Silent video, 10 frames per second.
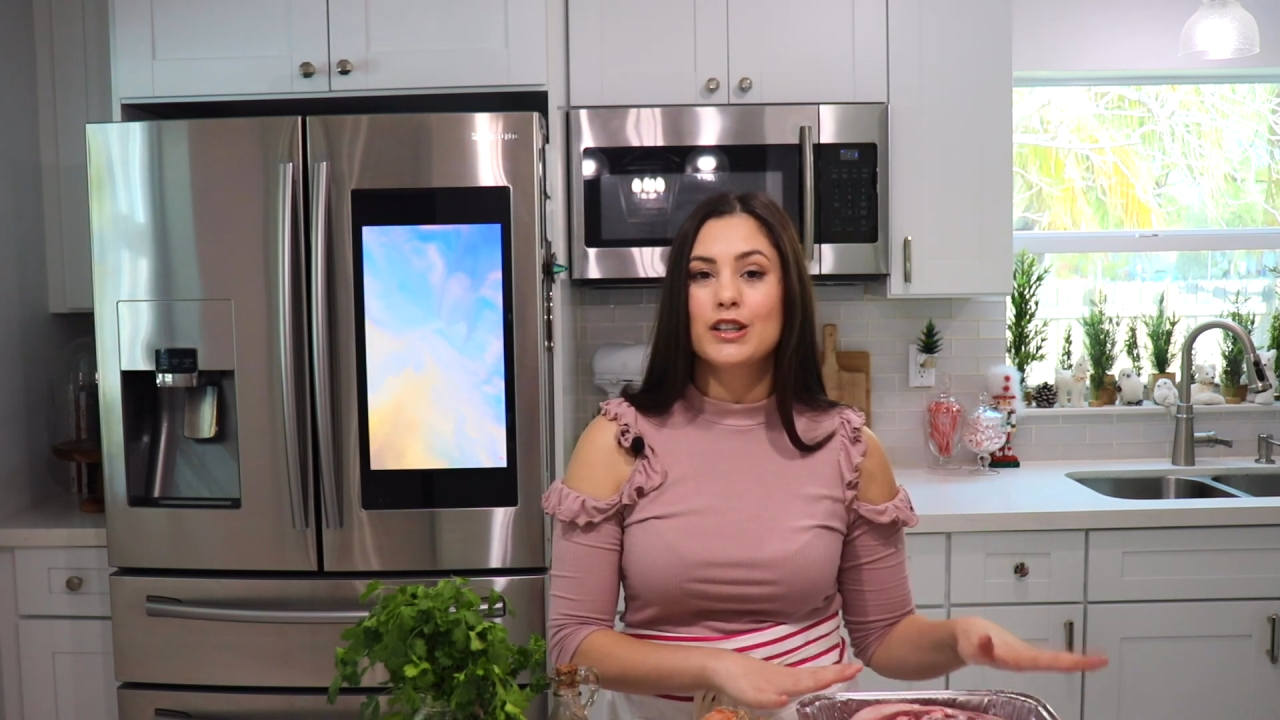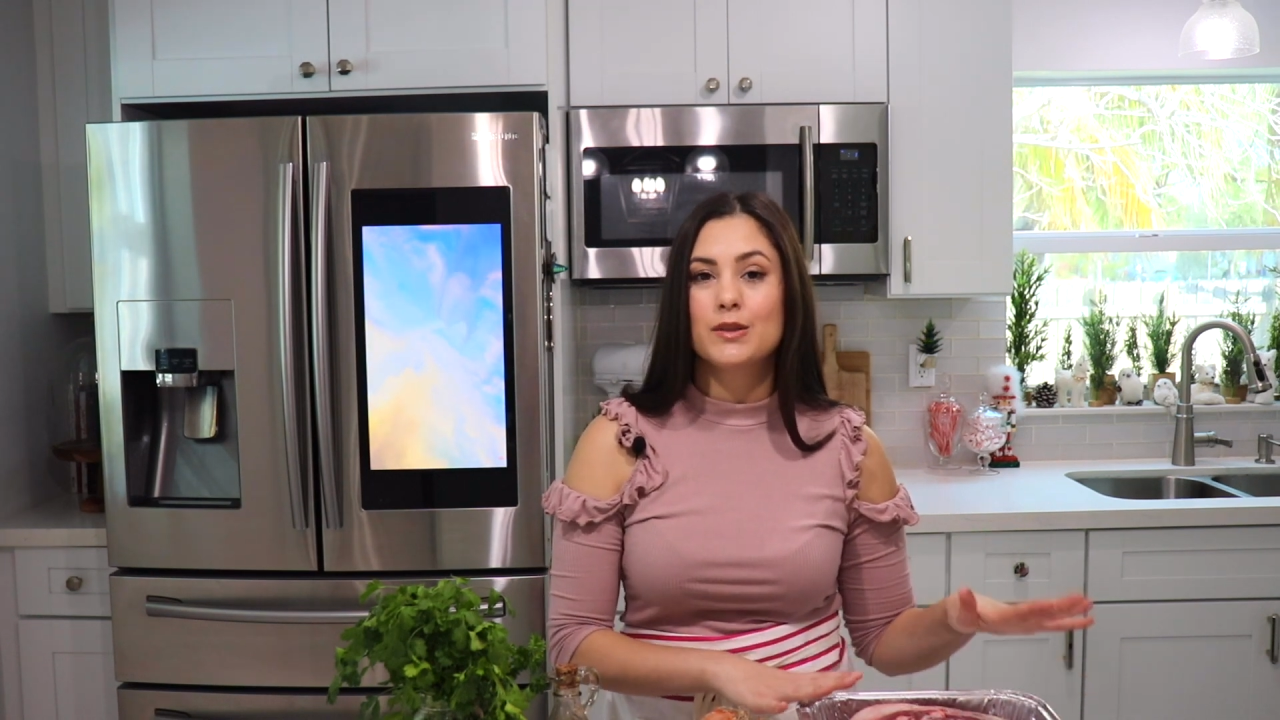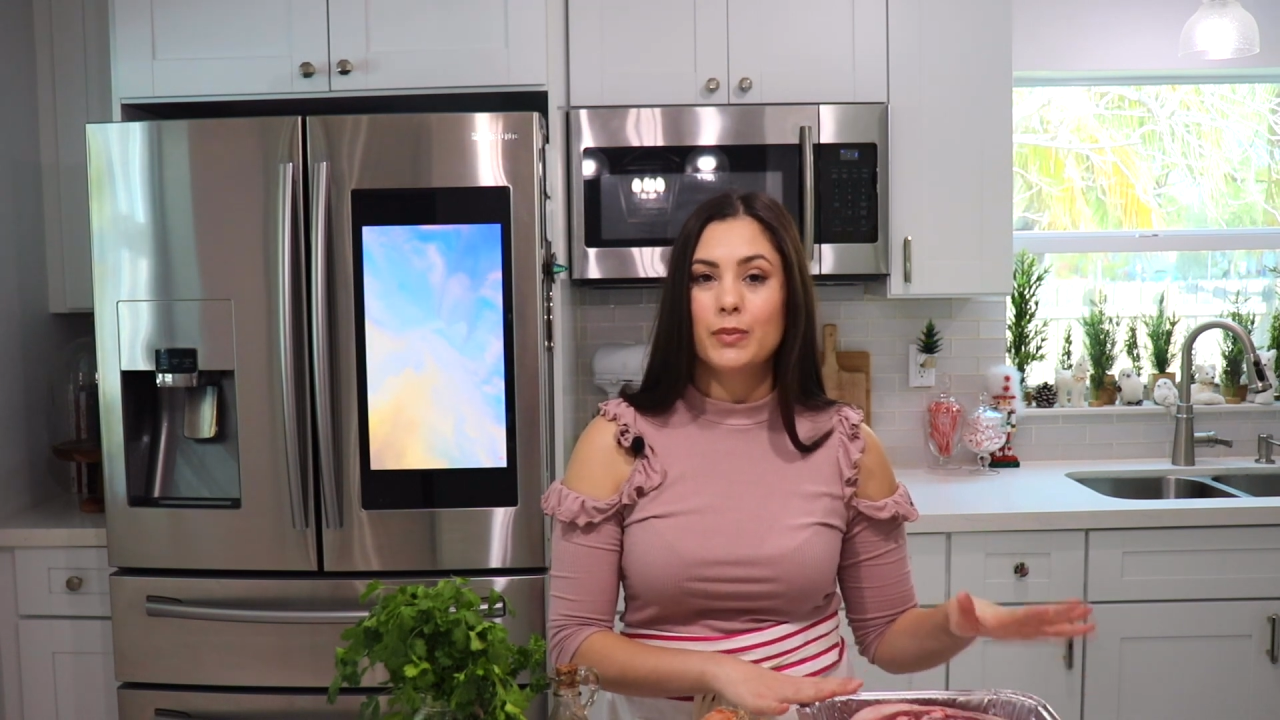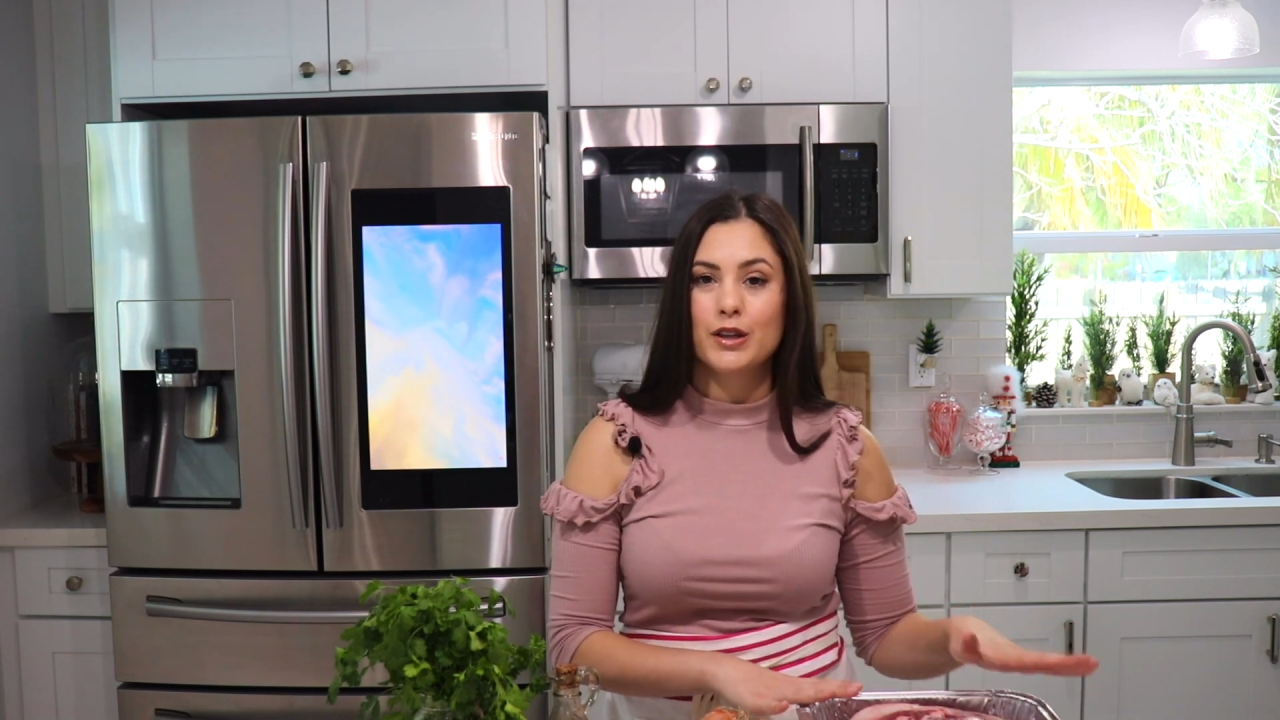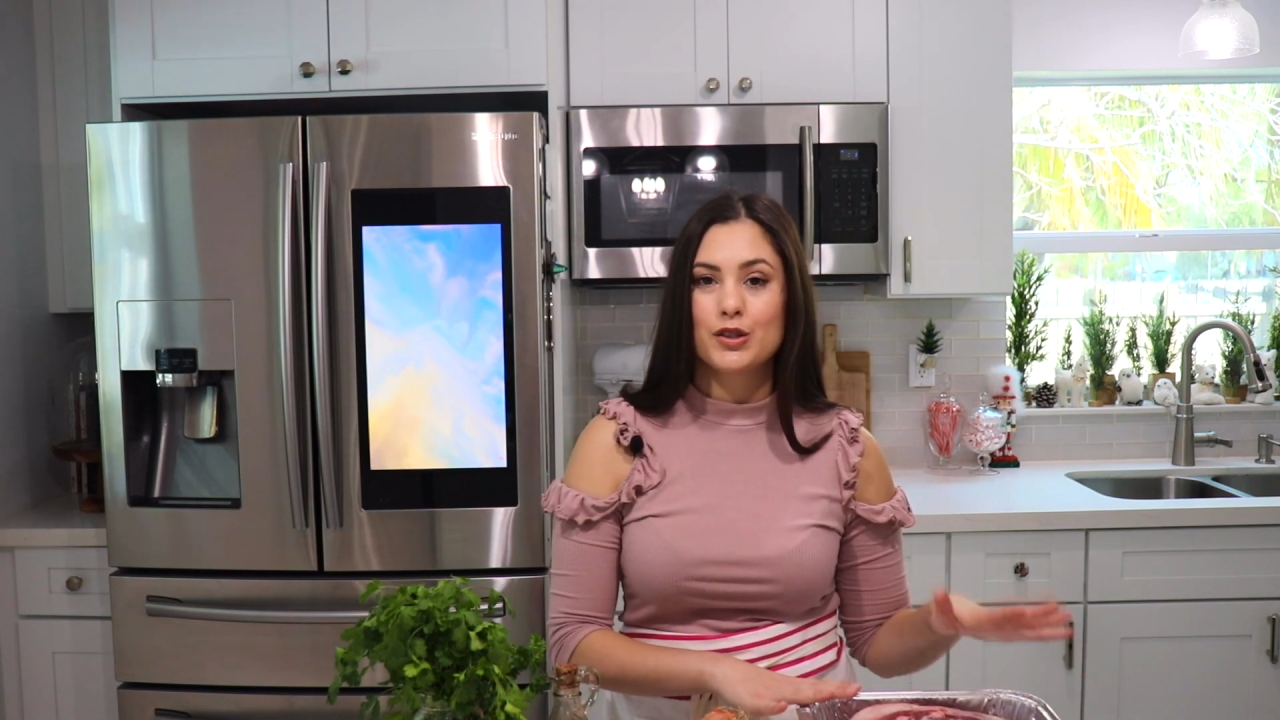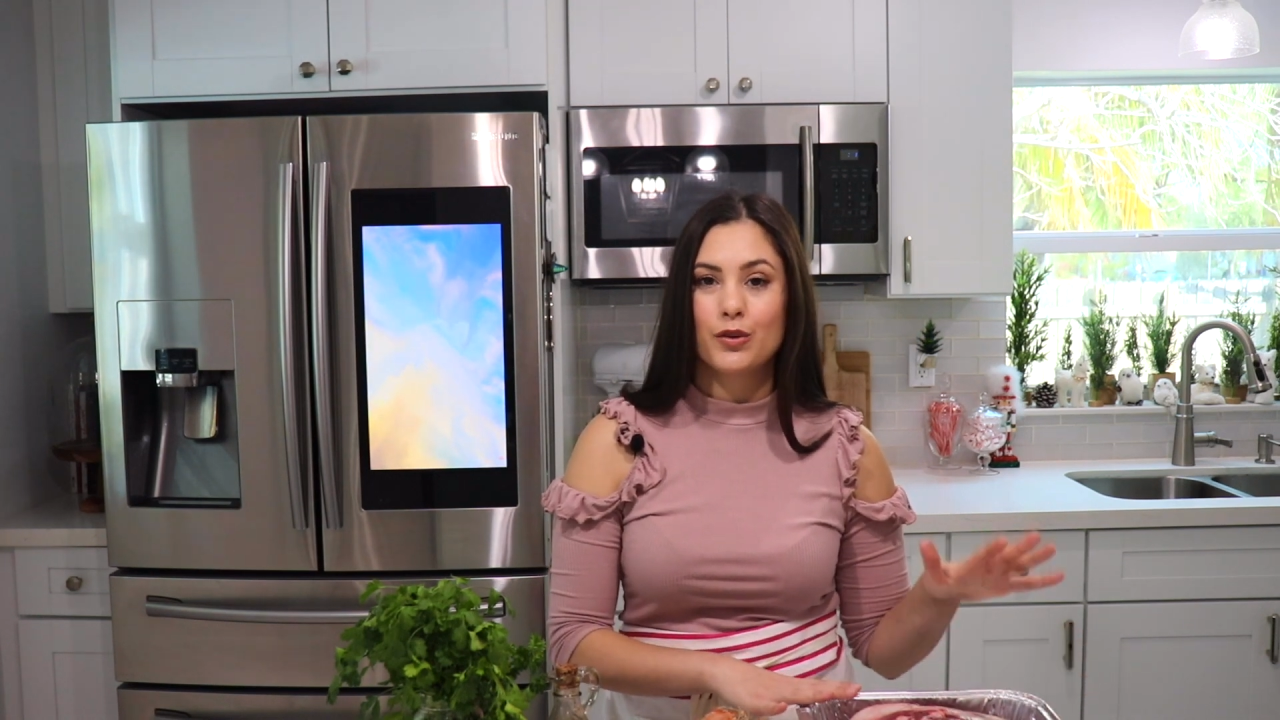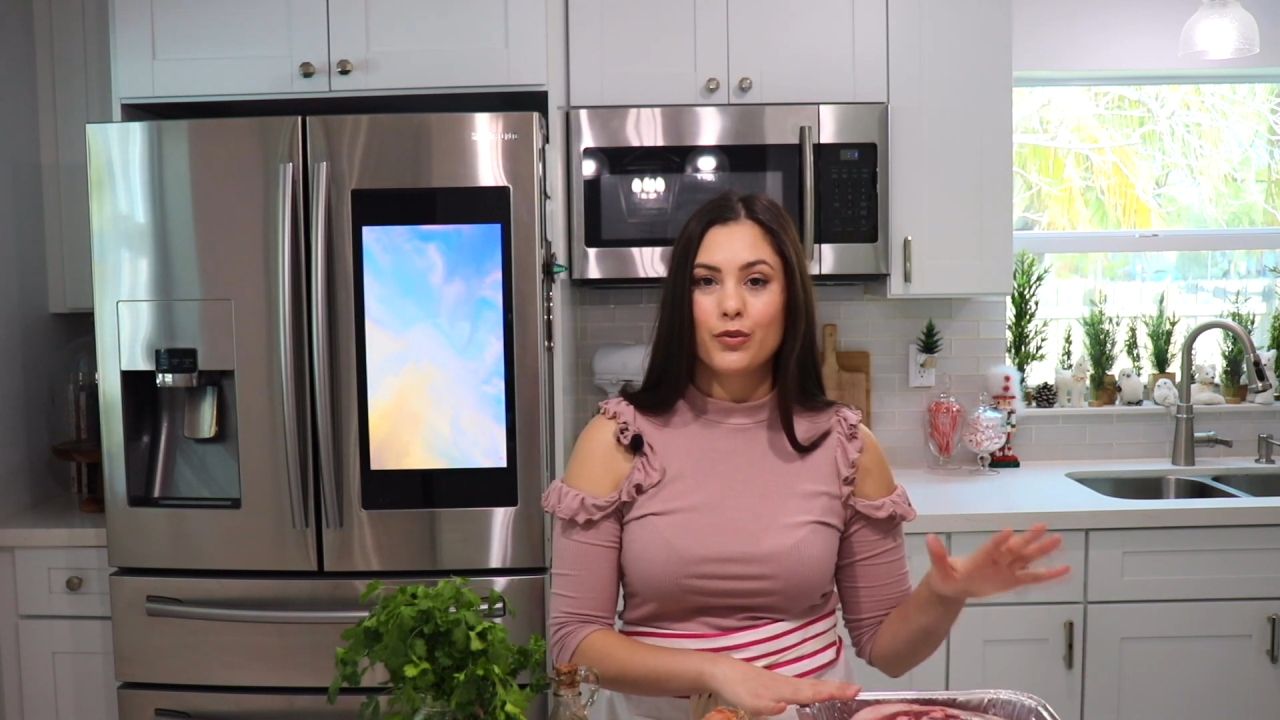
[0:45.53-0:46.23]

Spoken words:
special